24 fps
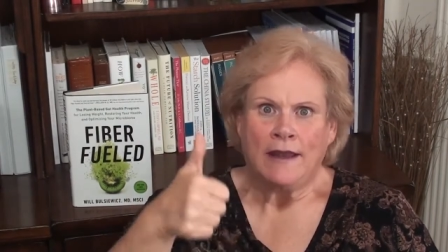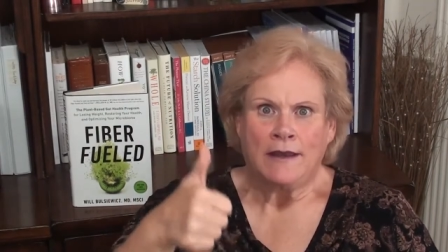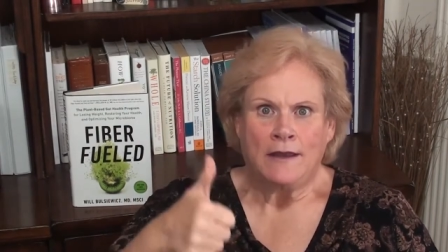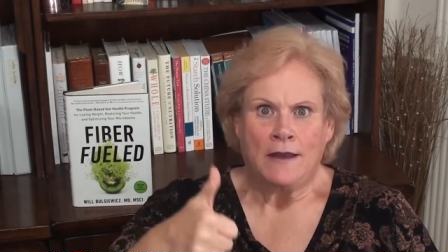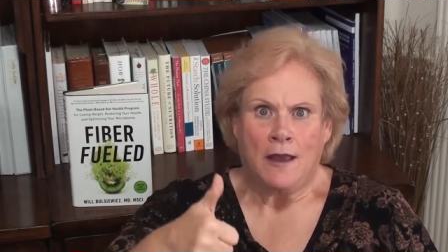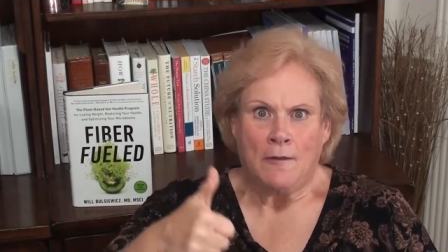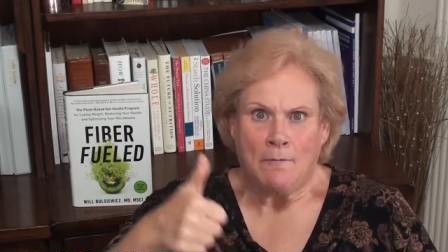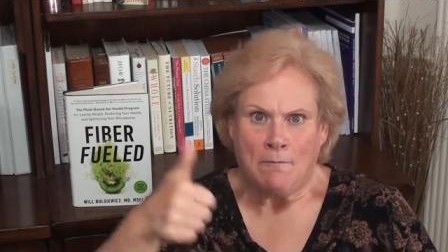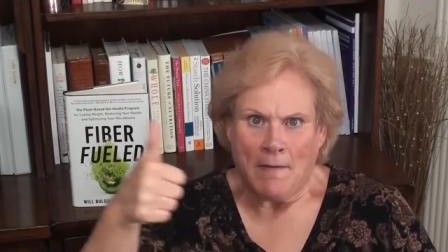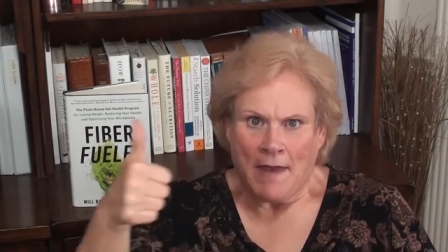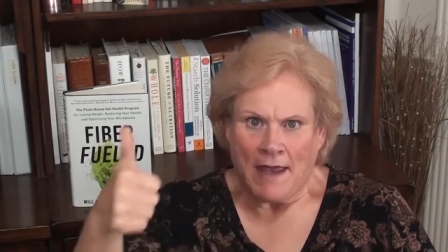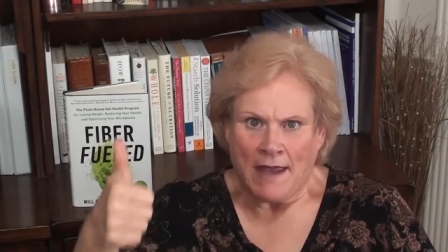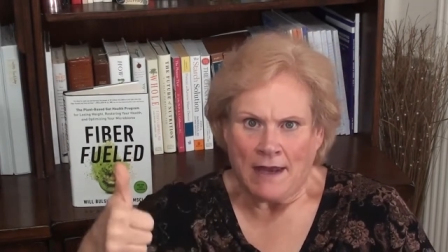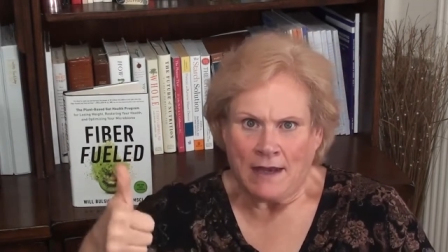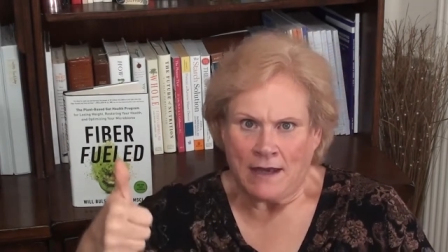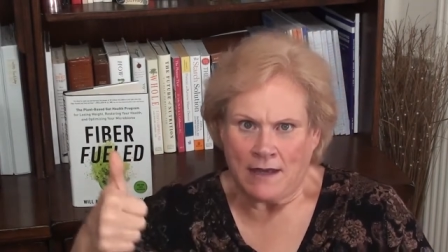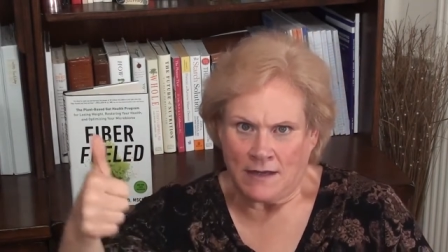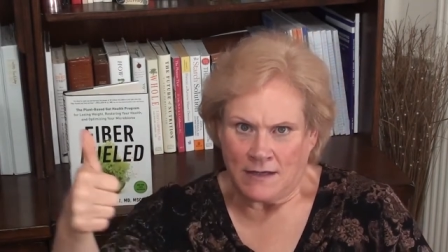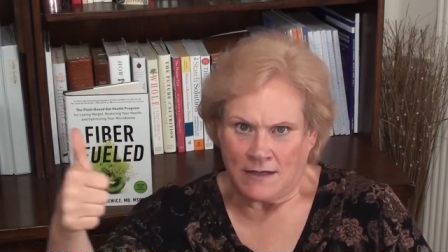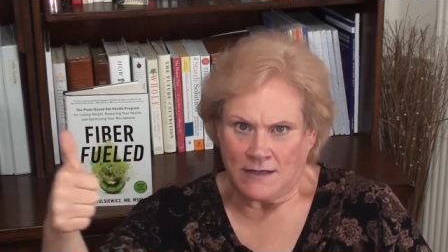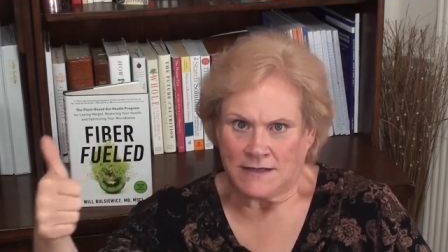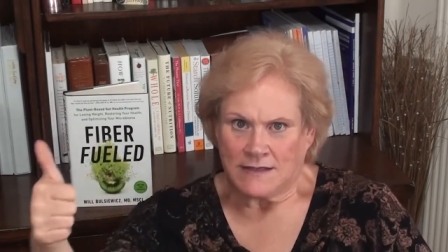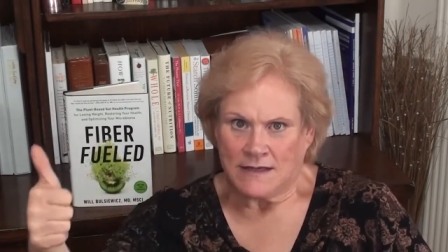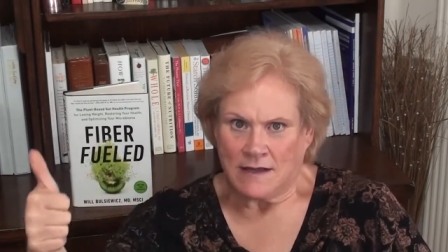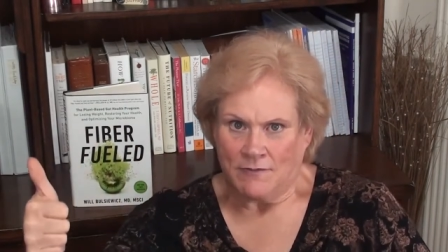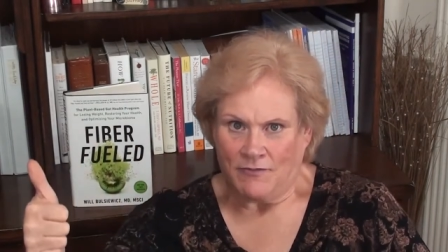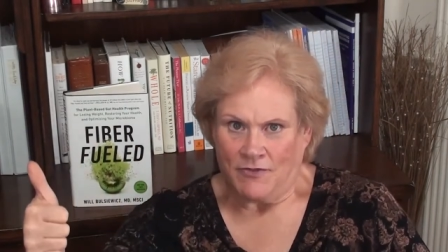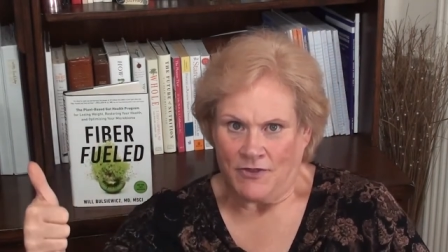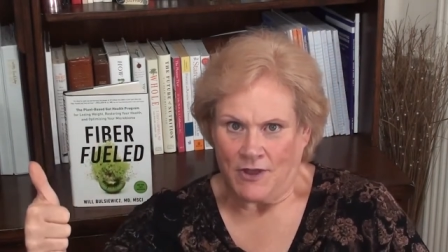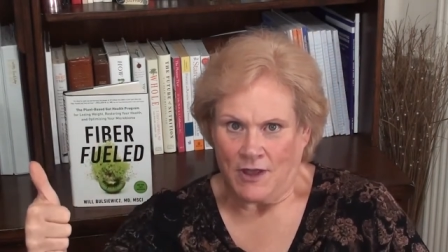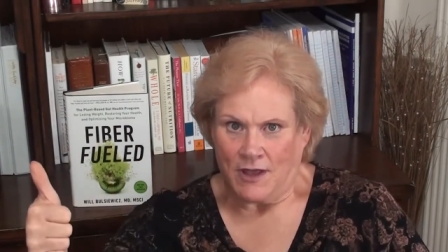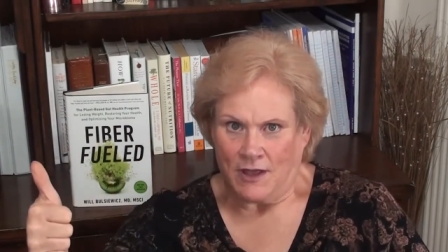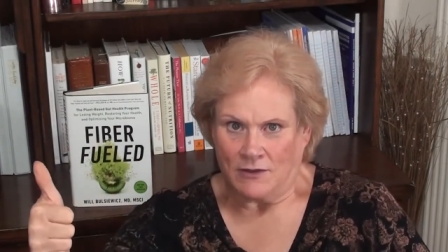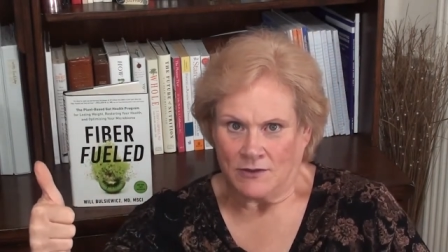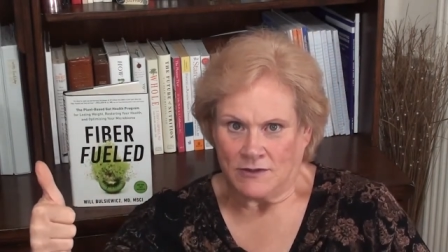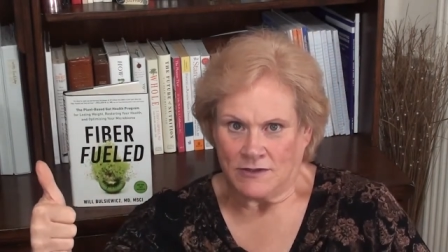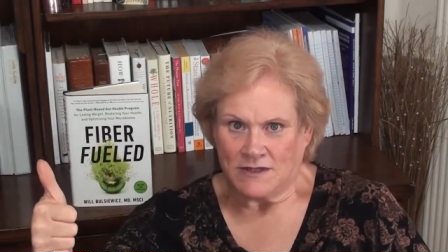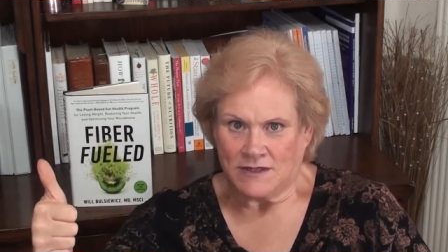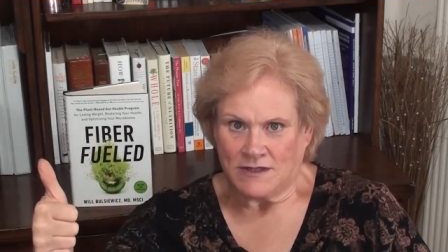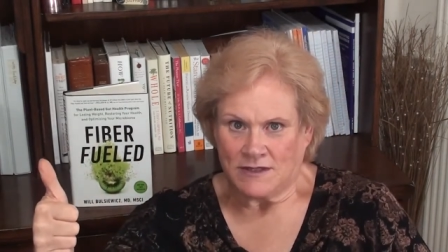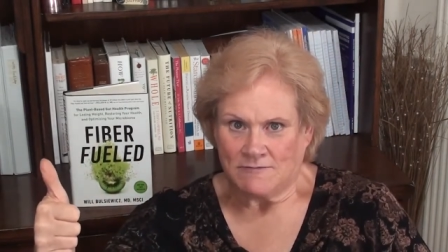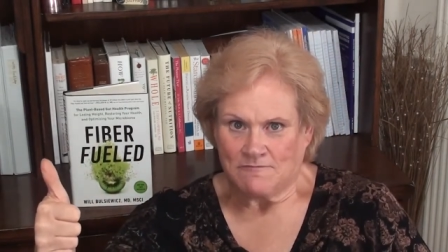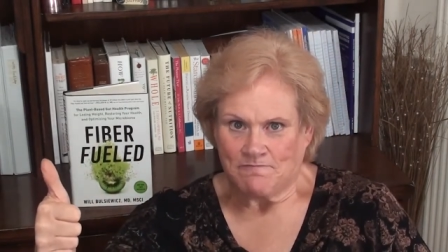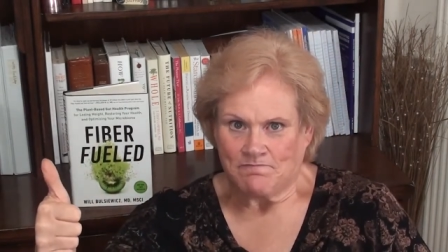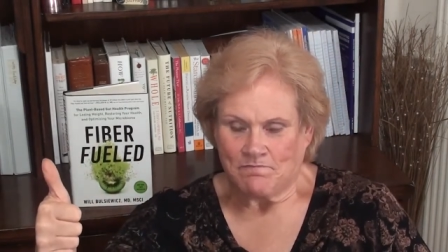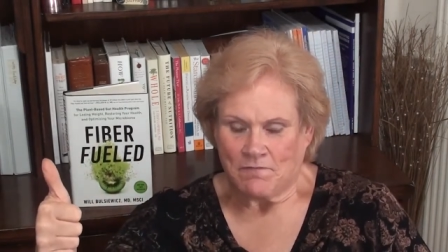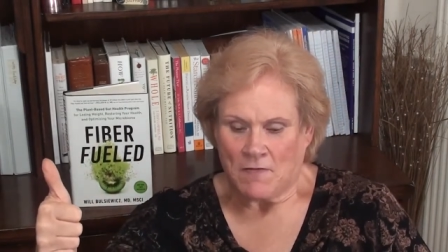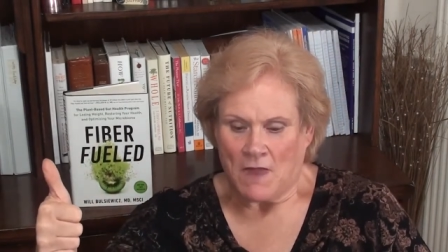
and not made into something else.